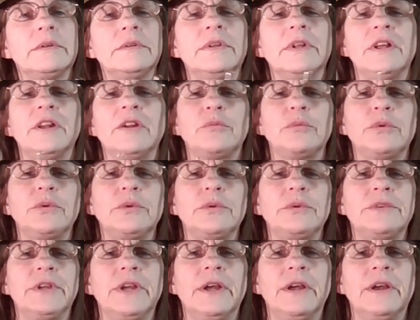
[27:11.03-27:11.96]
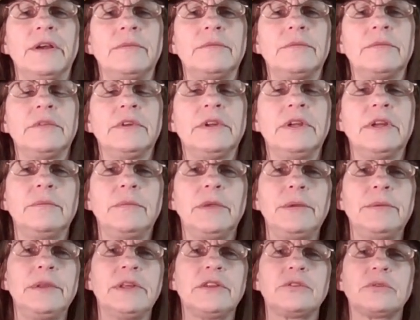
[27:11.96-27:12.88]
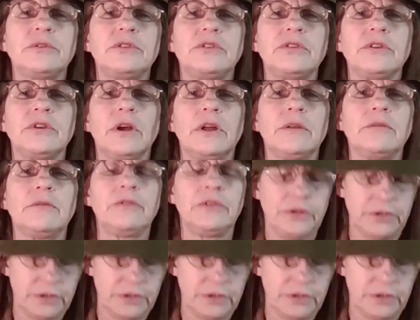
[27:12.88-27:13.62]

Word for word: Not a pull tab. Yeah, maybe that's what you call them for